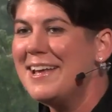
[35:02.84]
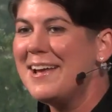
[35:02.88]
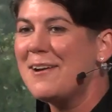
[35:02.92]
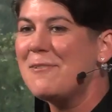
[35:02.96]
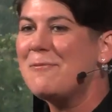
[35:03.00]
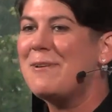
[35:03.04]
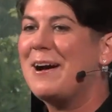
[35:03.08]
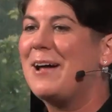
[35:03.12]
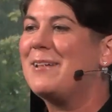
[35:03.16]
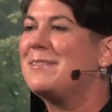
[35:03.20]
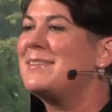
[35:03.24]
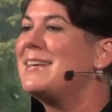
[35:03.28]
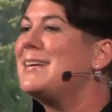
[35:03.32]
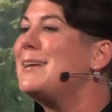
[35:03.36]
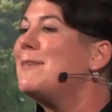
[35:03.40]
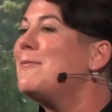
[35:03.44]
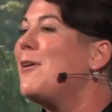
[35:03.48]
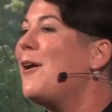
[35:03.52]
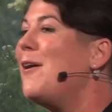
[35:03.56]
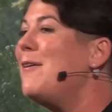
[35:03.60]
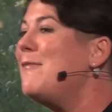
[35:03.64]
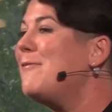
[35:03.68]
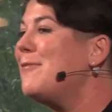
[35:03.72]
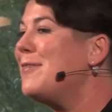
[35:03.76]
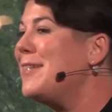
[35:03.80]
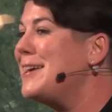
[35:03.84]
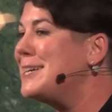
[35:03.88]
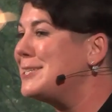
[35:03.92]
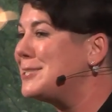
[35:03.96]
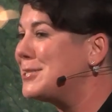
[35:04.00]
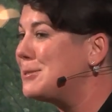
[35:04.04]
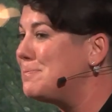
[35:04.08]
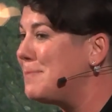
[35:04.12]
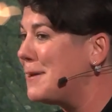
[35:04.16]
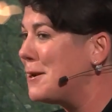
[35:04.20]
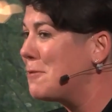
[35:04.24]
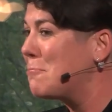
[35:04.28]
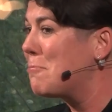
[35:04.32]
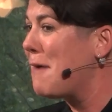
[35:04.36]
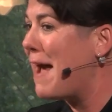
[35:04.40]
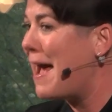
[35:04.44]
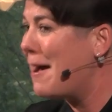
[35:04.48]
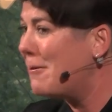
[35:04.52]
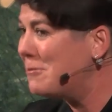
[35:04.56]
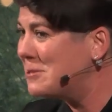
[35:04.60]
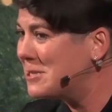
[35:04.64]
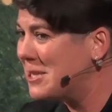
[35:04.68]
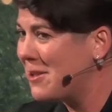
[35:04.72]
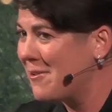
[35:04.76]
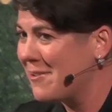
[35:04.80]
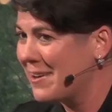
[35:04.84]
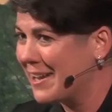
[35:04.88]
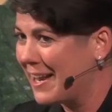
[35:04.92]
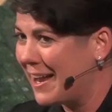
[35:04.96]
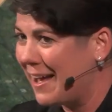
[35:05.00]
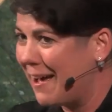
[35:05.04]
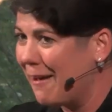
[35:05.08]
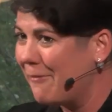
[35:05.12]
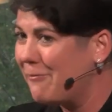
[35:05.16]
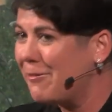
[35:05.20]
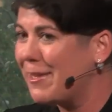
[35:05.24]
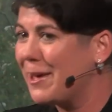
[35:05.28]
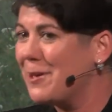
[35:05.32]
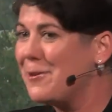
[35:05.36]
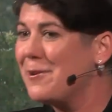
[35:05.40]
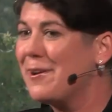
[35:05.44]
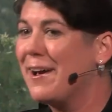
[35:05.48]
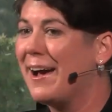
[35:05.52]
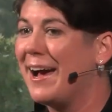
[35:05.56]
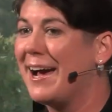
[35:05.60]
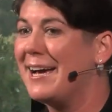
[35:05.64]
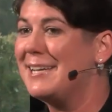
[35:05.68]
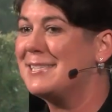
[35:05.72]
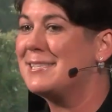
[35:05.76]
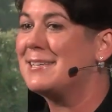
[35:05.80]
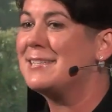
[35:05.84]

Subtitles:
Well, hopefully it's just been around long enough that you guys,